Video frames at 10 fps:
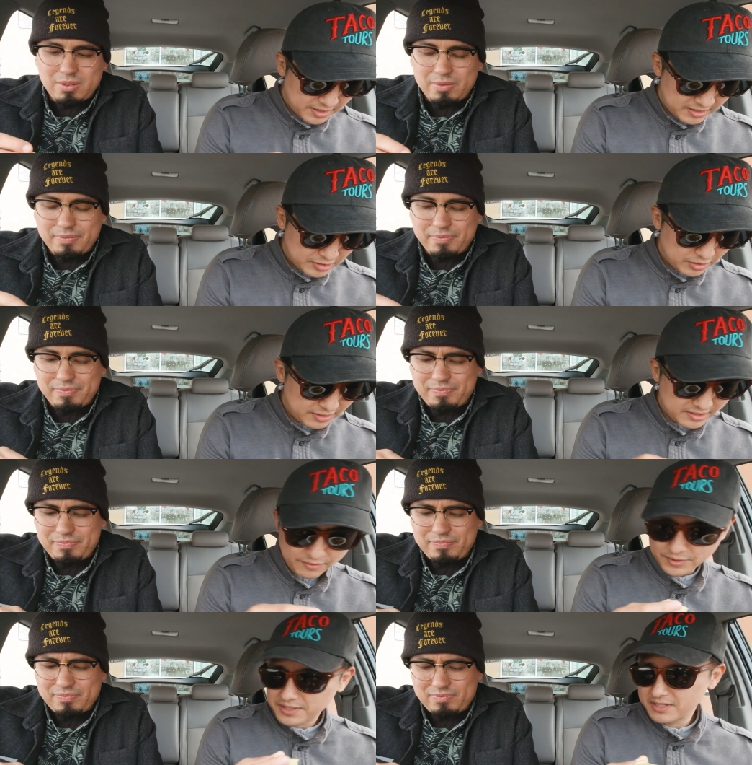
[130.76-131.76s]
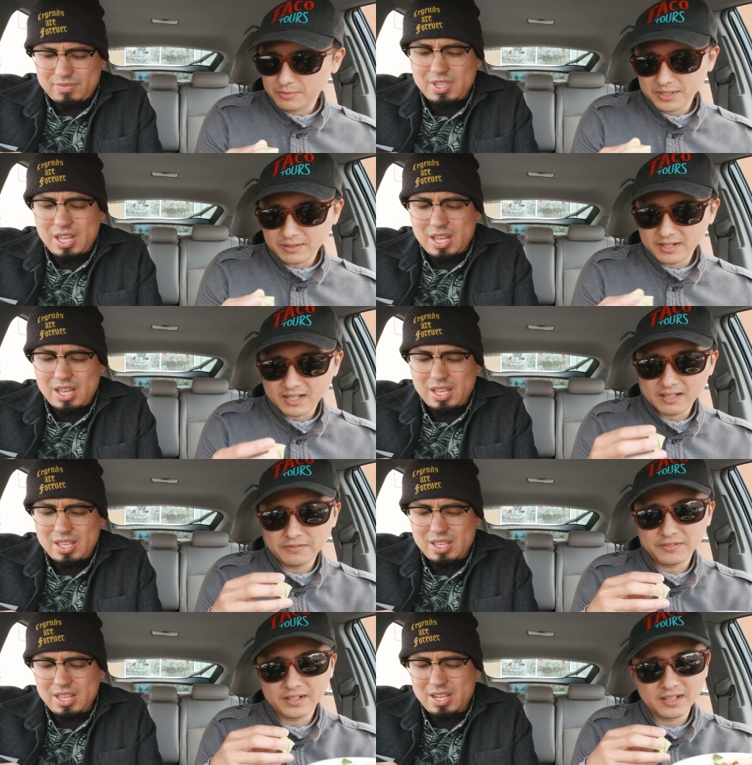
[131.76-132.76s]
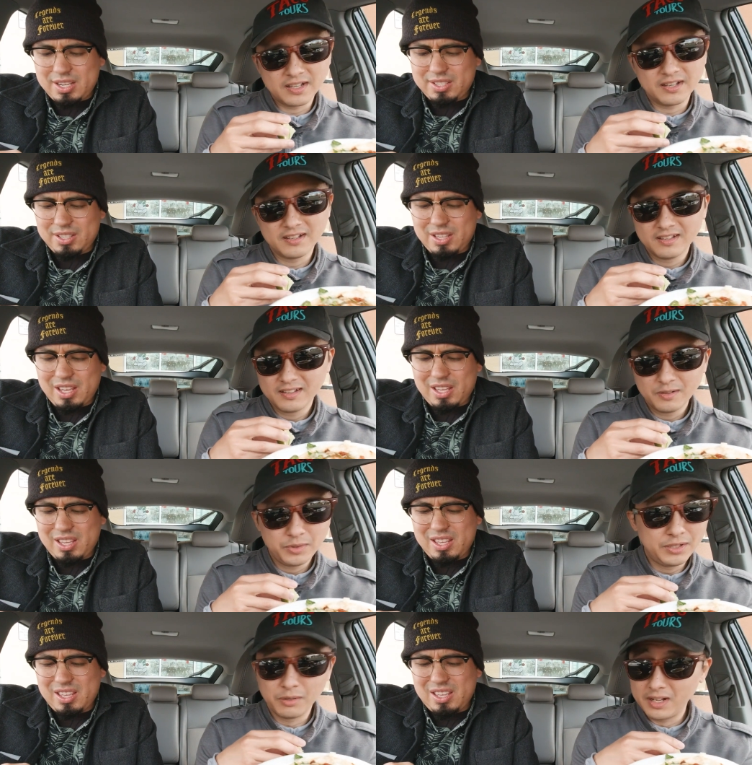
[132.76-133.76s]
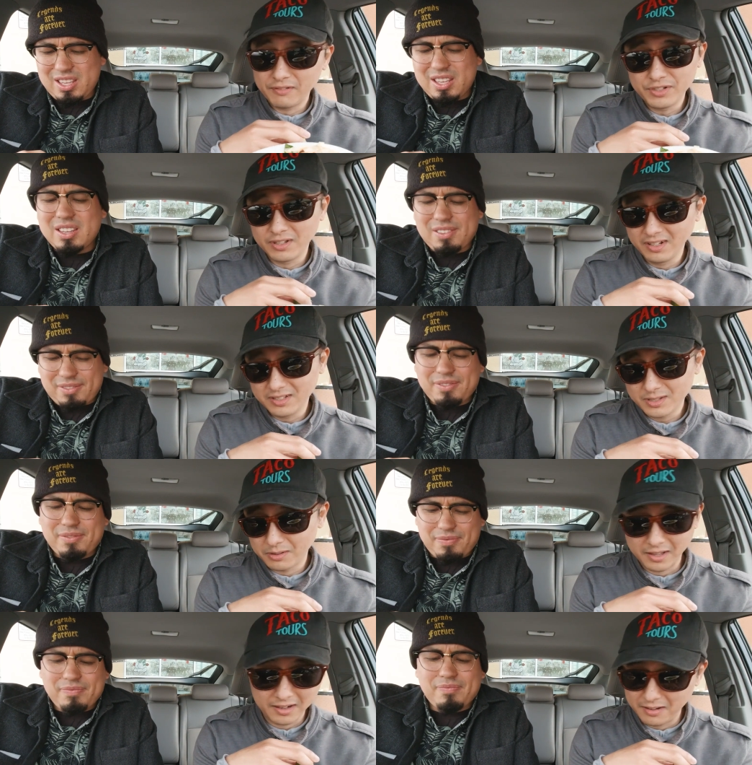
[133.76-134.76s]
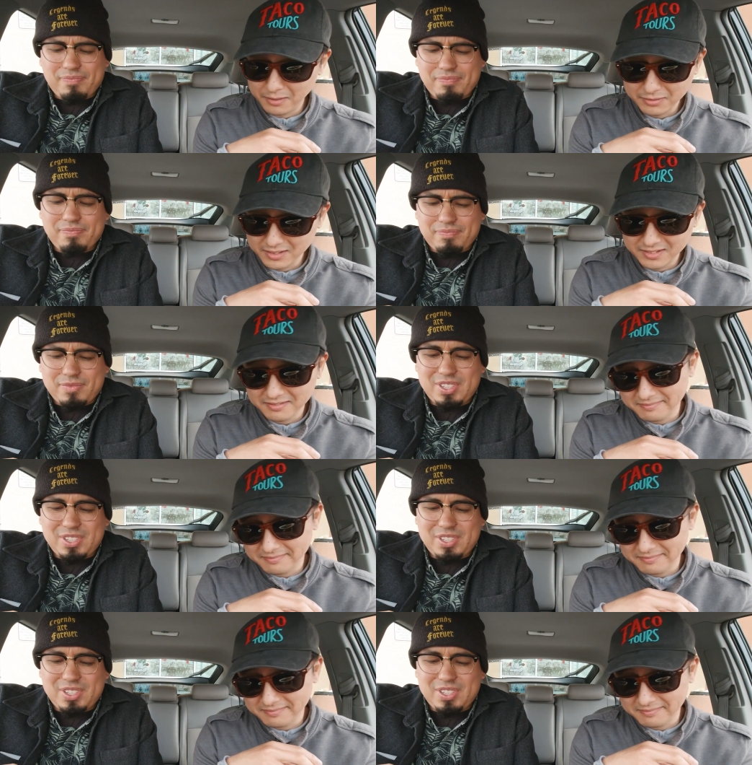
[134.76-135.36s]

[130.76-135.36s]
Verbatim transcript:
Speaker 1: to try that chorizo first, since we don't have uh, do we don't have chorizo that often.